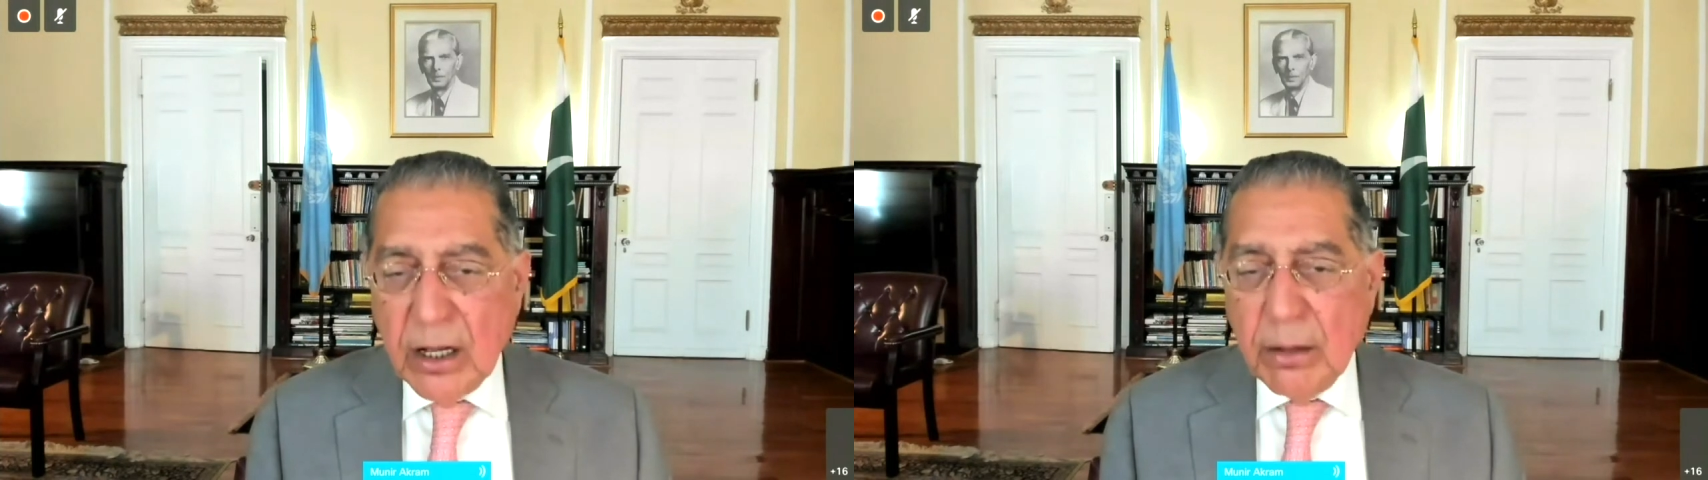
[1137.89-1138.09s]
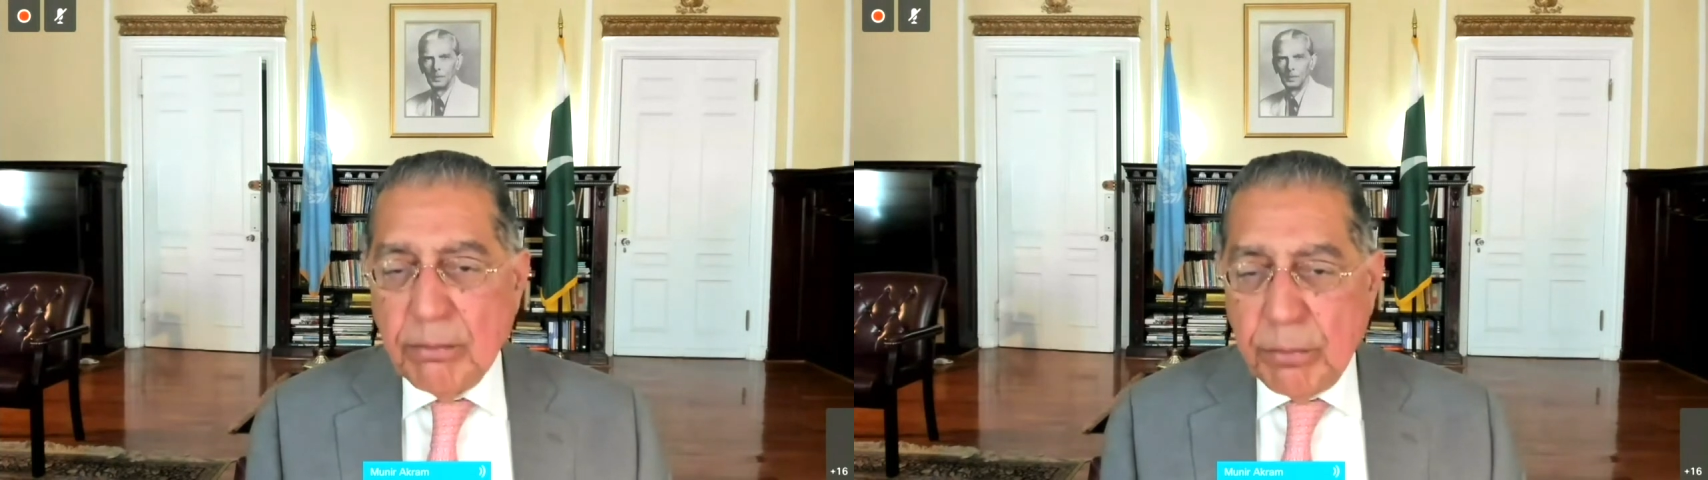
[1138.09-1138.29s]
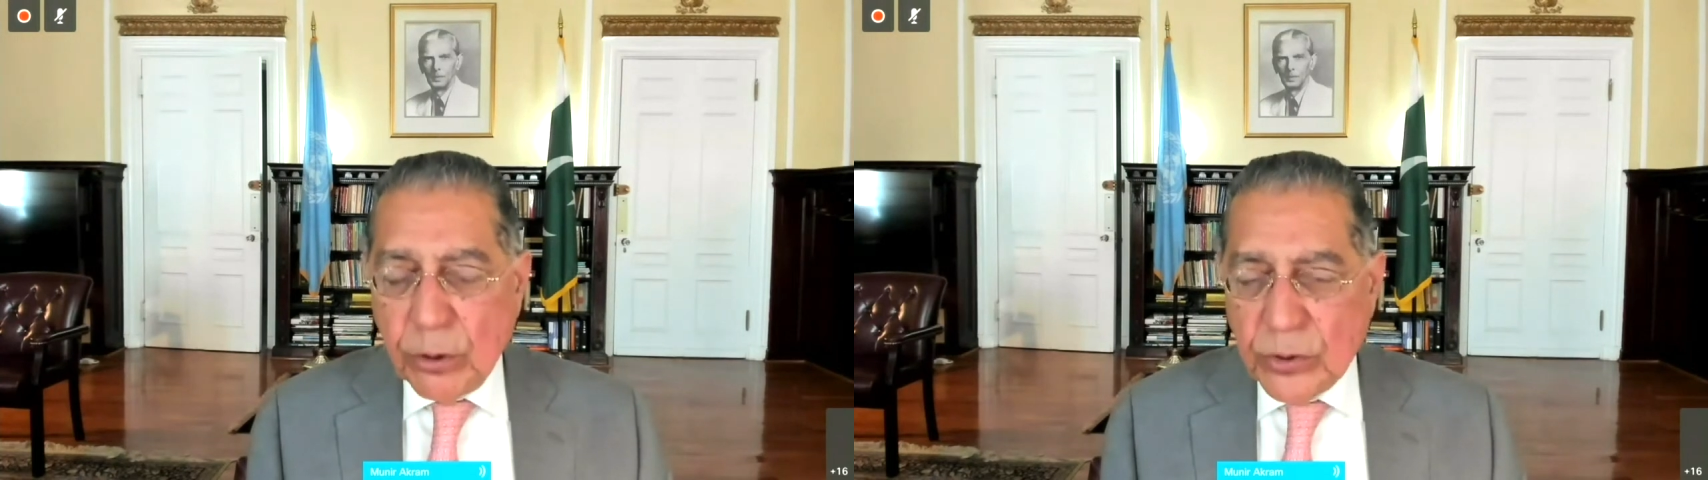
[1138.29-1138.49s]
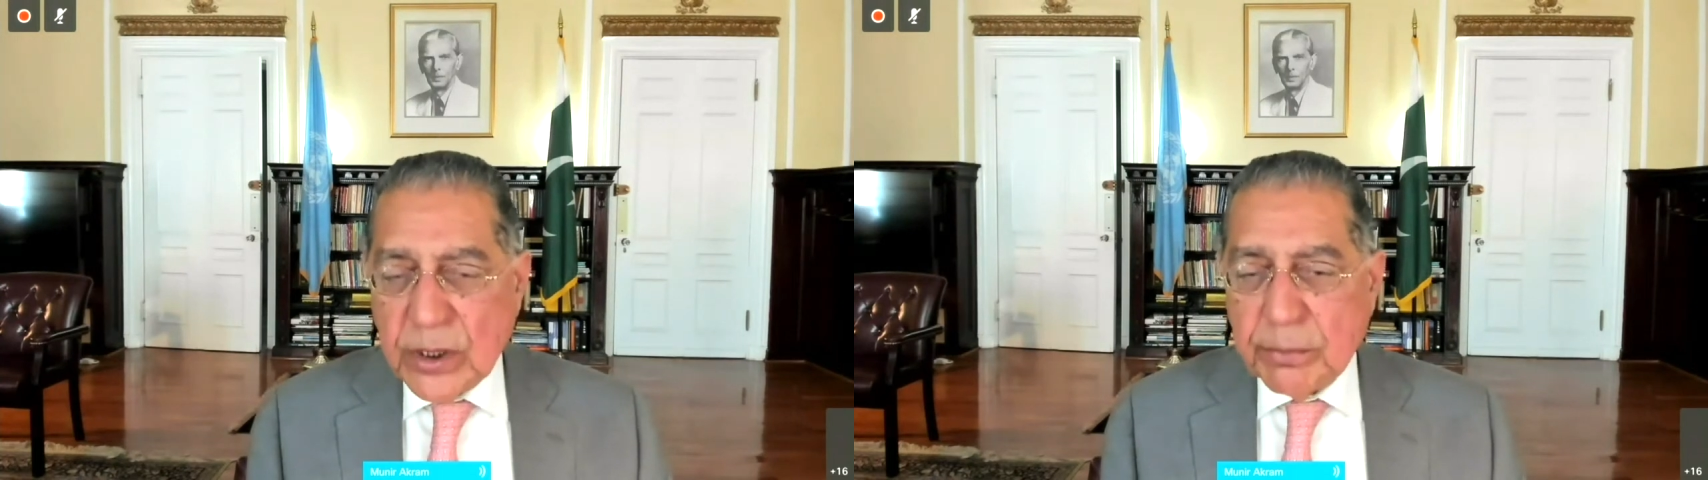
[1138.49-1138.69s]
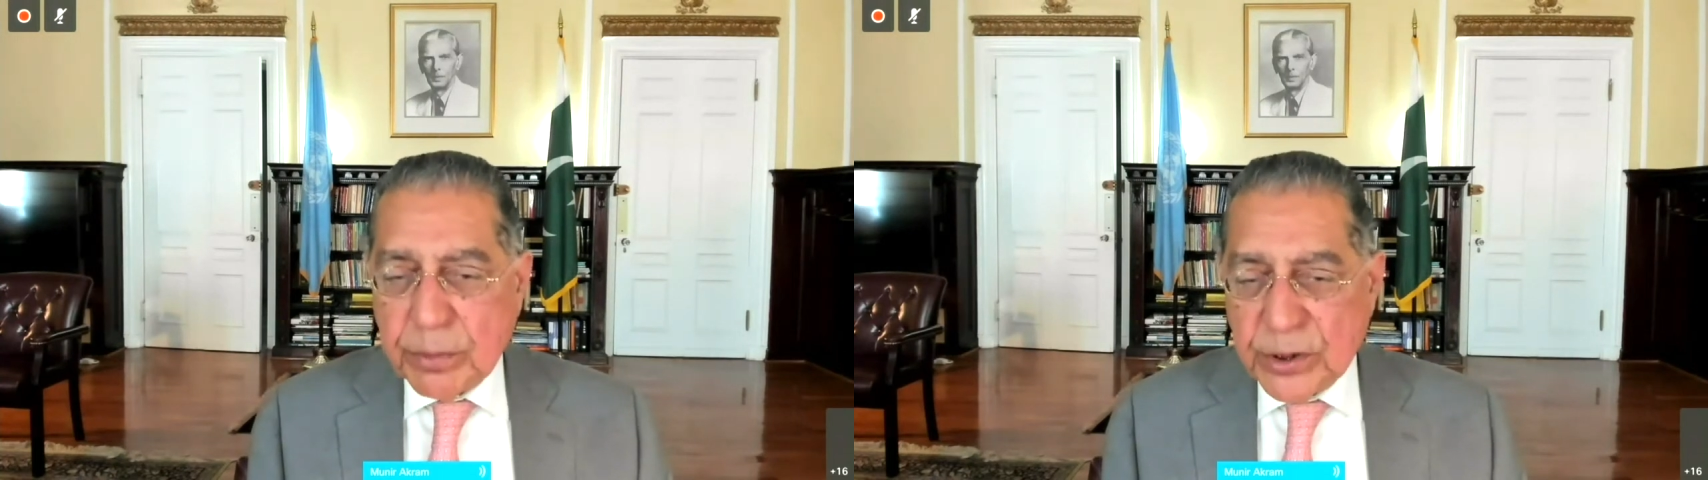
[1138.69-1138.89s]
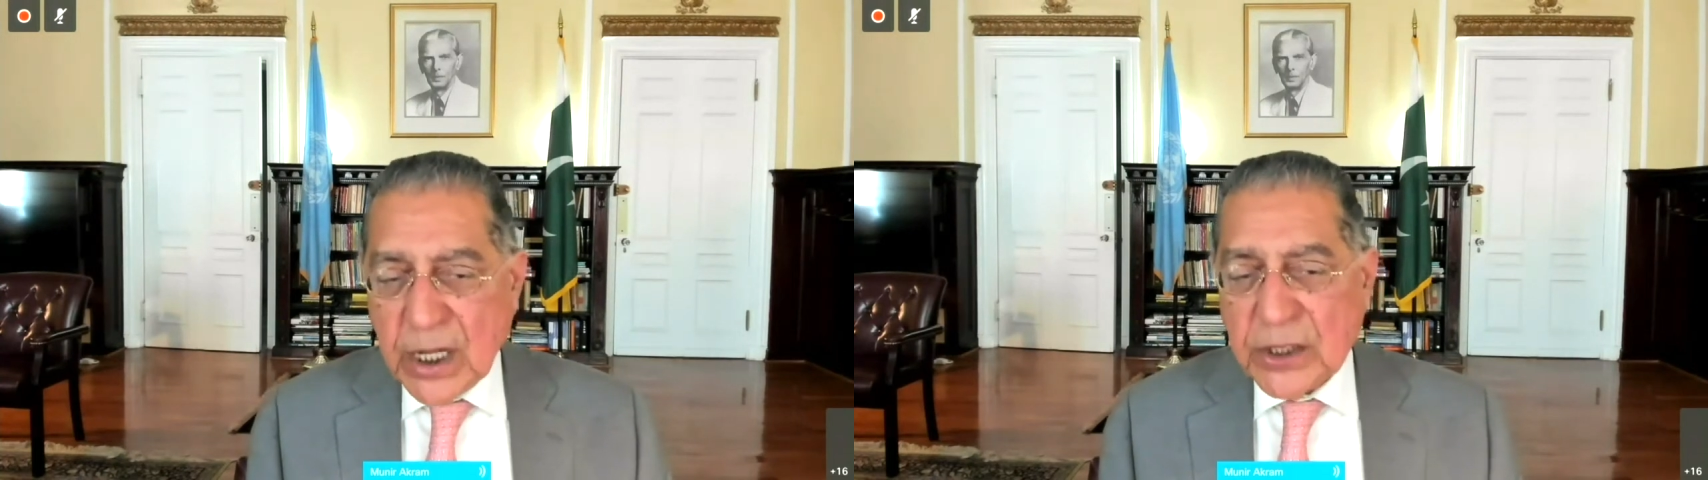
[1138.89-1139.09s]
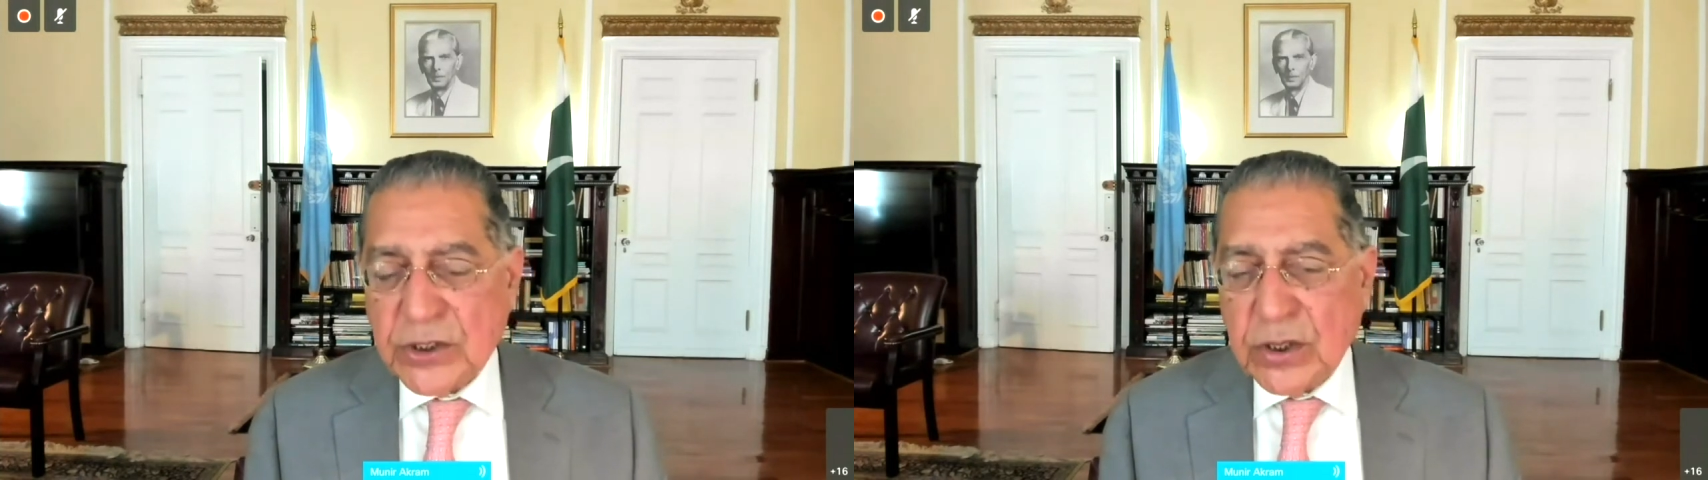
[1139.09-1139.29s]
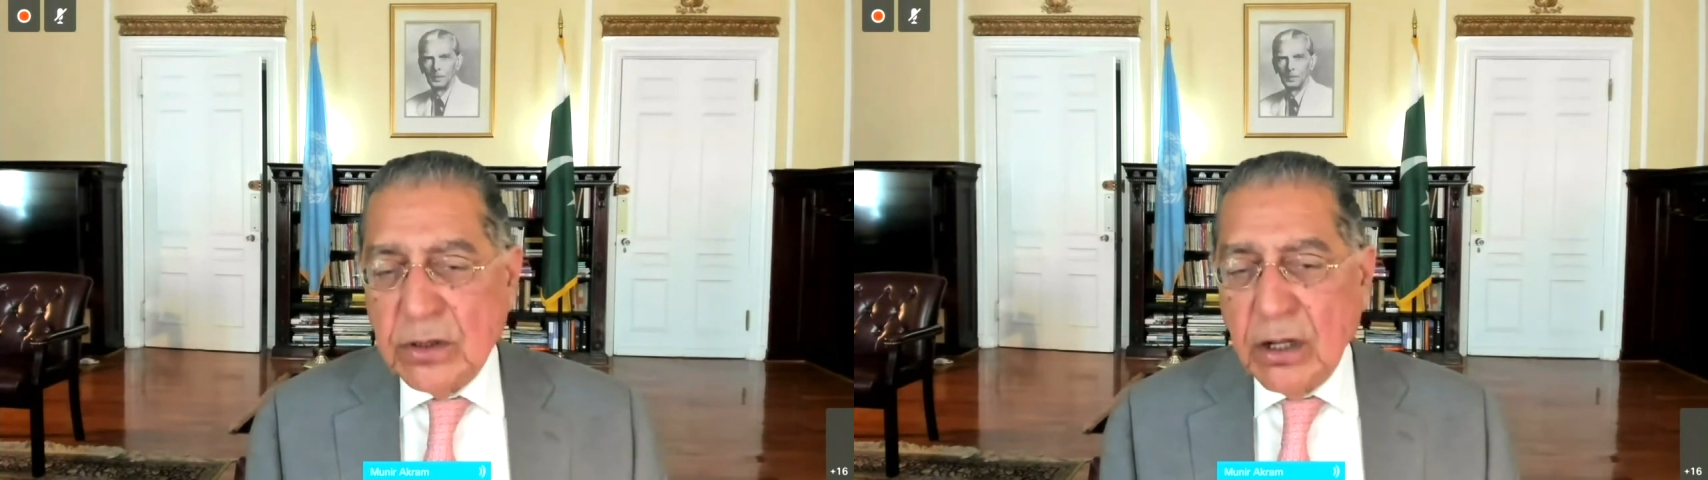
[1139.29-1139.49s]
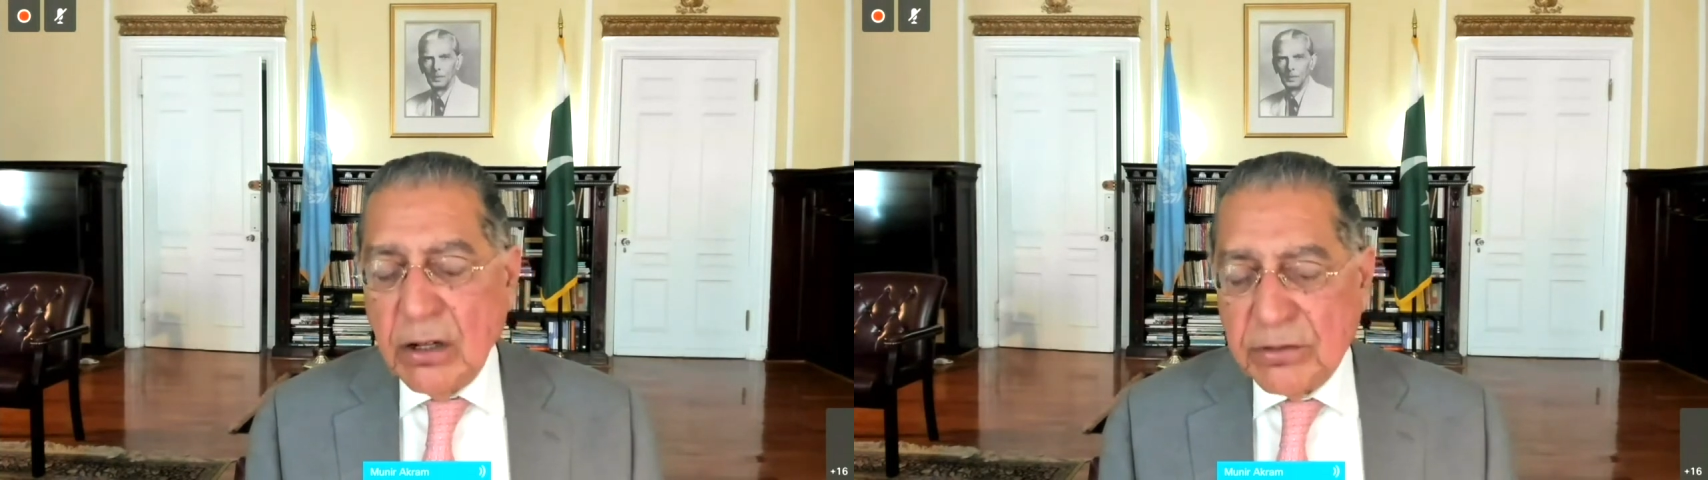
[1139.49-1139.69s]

a broader production